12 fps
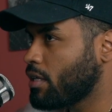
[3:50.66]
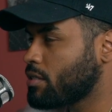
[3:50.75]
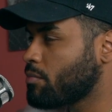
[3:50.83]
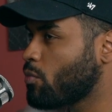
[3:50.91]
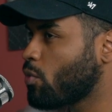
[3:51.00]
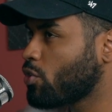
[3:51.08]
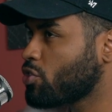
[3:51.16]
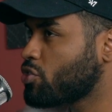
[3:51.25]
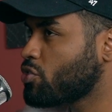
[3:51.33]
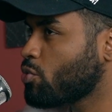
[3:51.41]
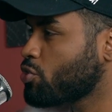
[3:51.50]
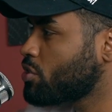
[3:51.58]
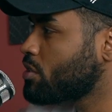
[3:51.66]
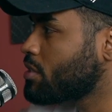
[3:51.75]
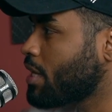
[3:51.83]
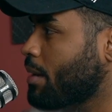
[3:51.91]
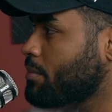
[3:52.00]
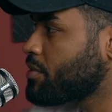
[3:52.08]
it's a more socialist
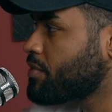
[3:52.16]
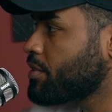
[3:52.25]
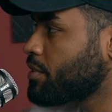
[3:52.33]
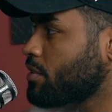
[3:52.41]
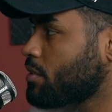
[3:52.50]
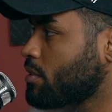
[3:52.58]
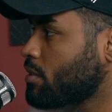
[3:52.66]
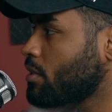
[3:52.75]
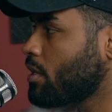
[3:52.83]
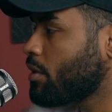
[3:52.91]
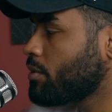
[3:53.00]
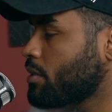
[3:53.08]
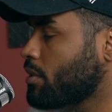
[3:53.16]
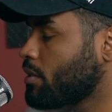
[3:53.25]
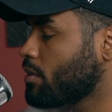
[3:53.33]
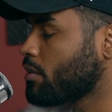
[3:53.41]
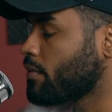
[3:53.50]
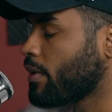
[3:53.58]
atmosphere out there,
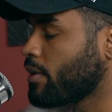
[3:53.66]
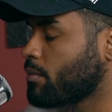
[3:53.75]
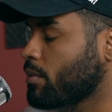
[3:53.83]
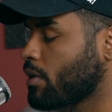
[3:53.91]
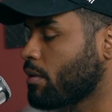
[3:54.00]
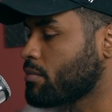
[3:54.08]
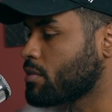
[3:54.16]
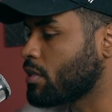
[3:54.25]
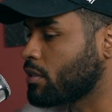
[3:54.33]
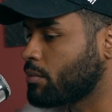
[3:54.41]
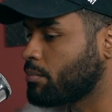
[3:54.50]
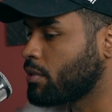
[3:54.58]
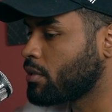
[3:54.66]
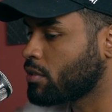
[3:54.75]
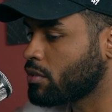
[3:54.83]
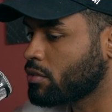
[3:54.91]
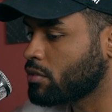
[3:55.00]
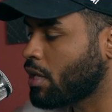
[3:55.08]
right? When it comes to like the
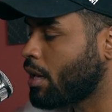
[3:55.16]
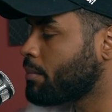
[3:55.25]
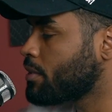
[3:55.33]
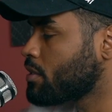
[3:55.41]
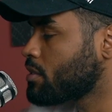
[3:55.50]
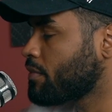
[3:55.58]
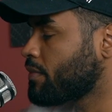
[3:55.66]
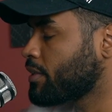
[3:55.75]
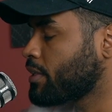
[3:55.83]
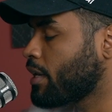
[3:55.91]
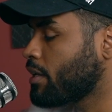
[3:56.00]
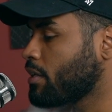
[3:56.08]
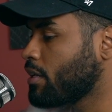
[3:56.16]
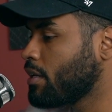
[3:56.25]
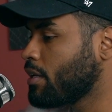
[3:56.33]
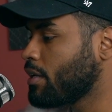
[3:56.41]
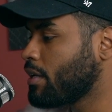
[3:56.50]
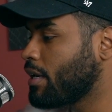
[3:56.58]
political climate and stuff like that,
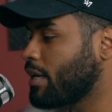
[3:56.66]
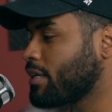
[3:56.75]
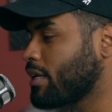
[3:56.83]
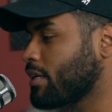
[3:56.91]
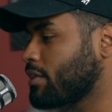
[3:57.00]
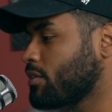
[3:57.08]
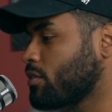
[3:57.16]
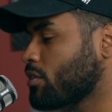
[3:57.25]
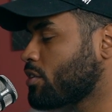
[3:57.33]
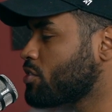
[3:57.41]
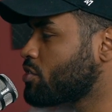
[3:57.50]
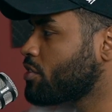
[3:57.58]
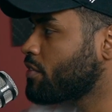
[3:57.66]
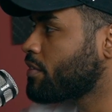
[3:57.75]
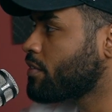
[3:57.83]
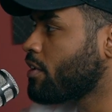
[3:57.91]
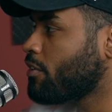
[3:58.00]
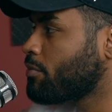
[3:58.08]
and like the
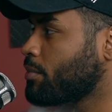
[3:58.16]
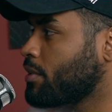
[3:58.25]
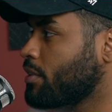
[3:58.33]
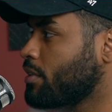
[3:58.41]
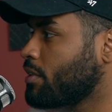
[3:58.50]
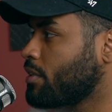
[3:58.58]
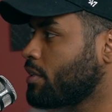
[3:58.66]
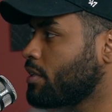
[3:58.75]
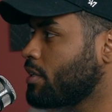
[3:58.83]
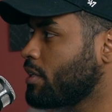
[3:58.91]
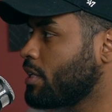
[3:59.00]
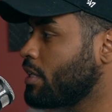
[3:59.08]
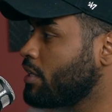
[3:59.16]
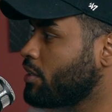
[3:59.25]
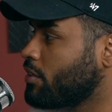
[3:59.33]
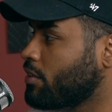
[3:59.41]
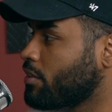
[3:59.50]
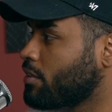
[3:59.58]
conservative government
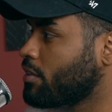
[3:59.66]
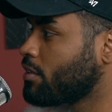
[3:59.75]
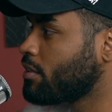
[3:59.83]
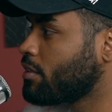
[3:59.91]
here.